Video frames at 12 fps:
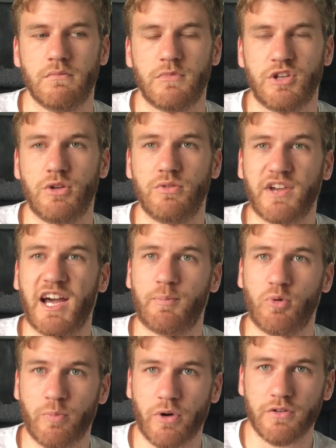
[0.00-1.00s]
use
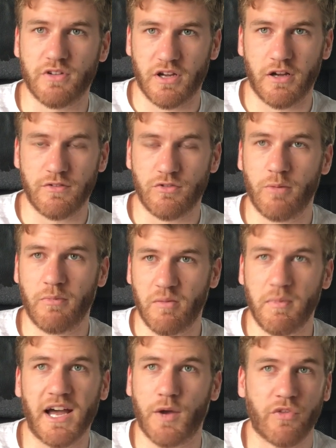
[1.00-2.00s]
Apple Podcasts on my
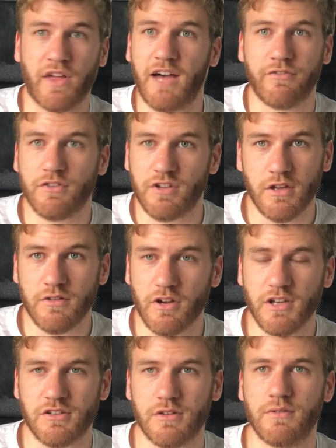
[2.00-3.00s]
Mac without having to use
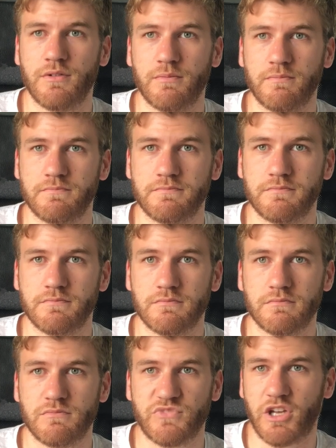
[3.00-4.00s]
iTunes.
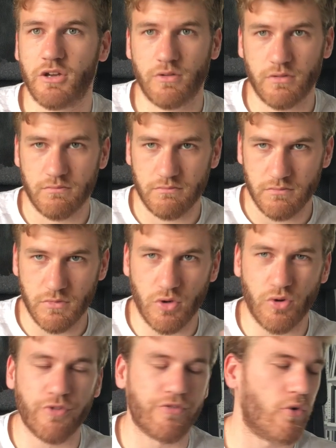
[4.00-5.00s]
So,
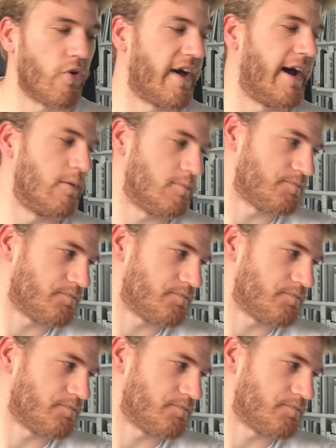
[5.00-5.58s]
all for that.